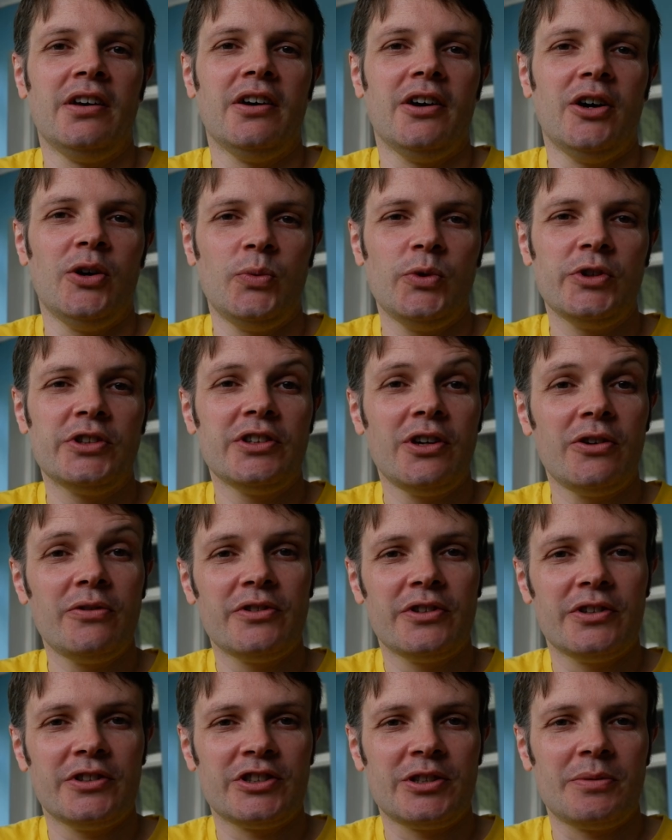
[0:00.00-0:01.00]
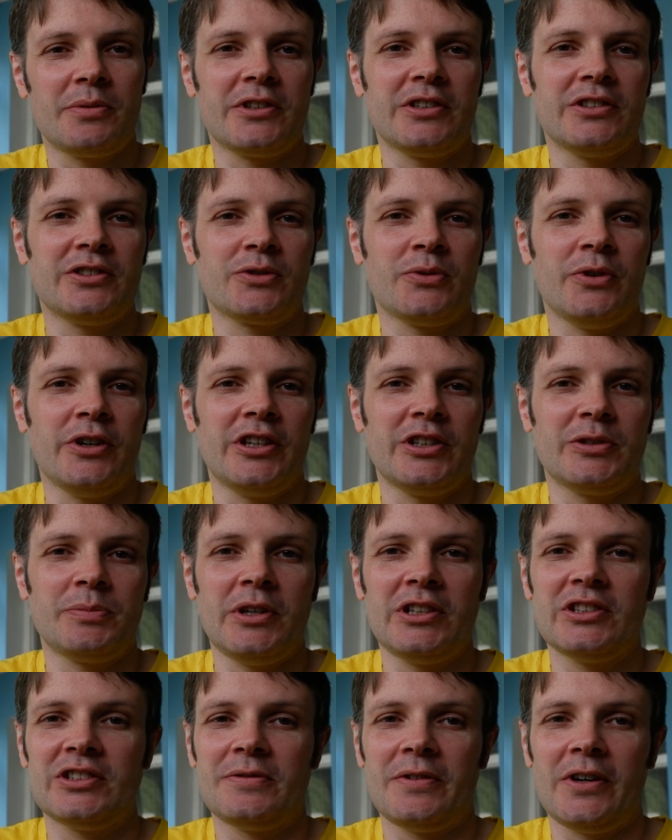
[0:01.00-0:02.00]
I would note that shipping is quite
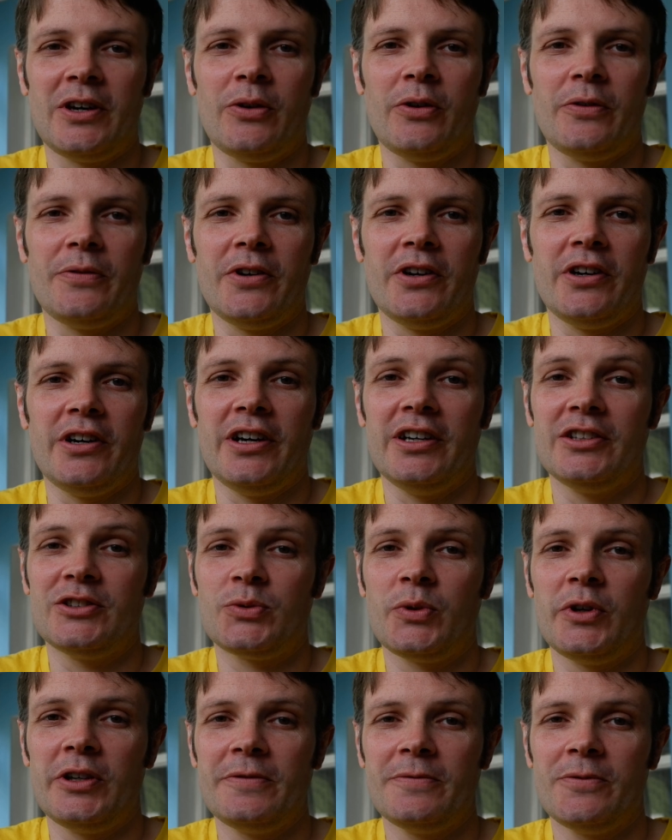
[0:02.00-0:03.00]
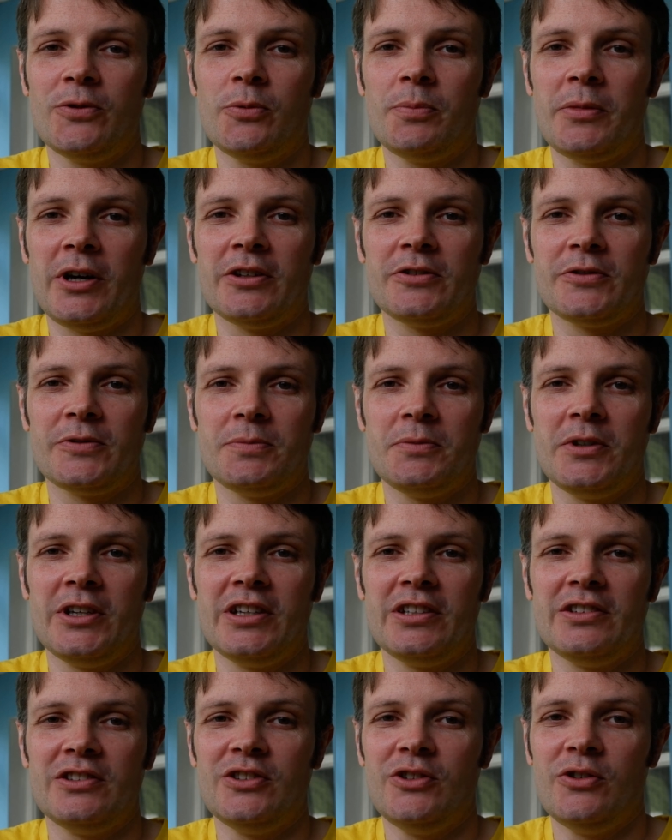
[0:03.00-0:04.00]
expensive, however, at £24 for me
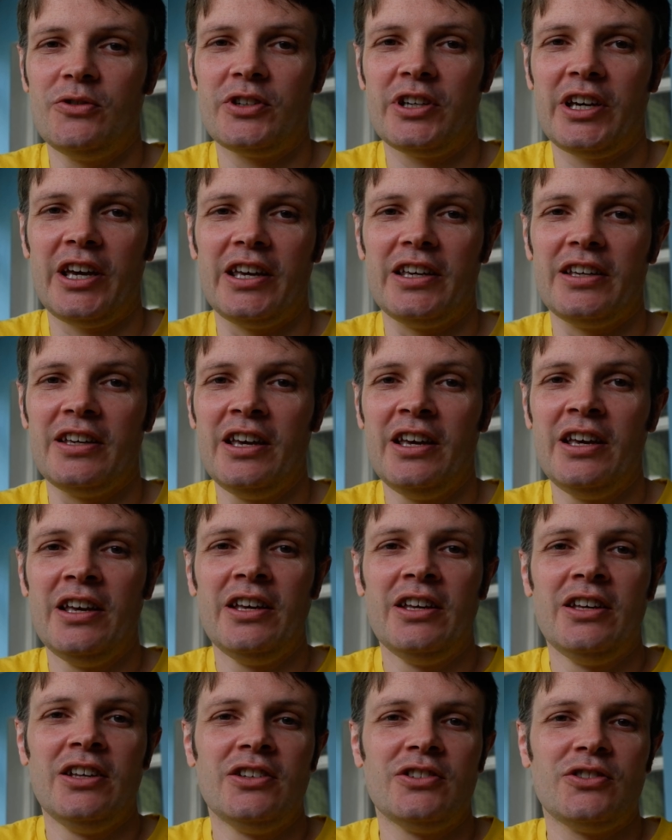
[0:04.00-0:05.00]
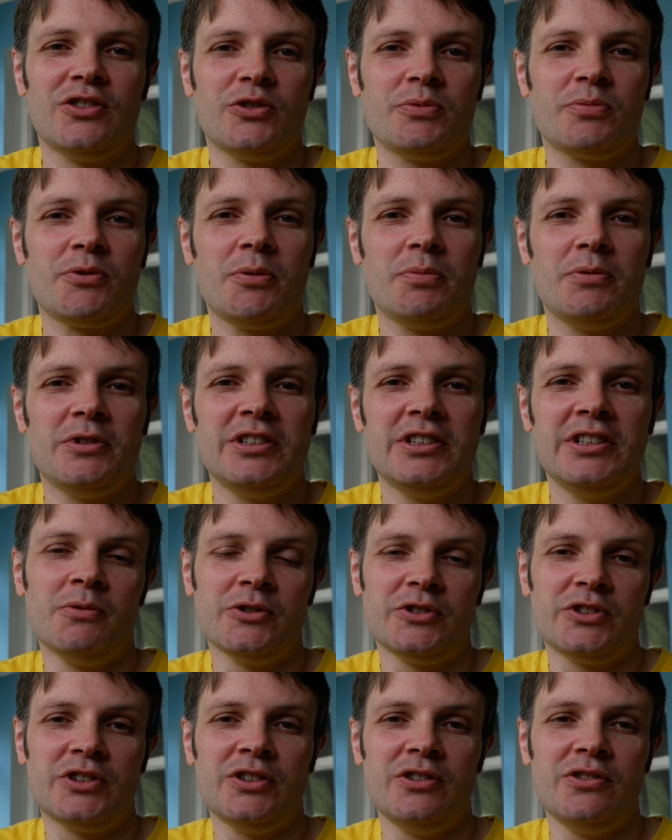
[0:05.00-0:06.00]
in the UK, so you probably
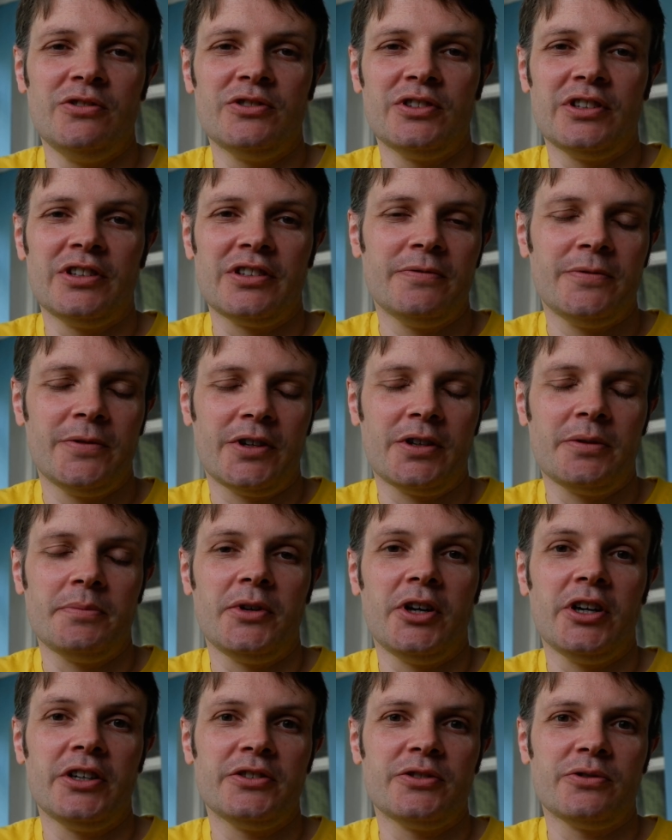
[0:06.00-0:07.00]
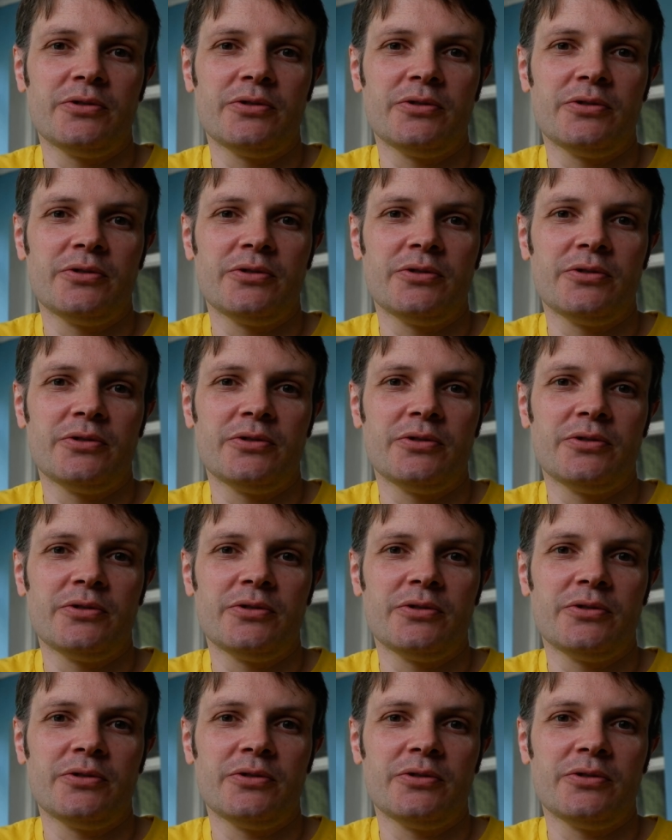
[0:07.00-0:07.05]
want to use it for combined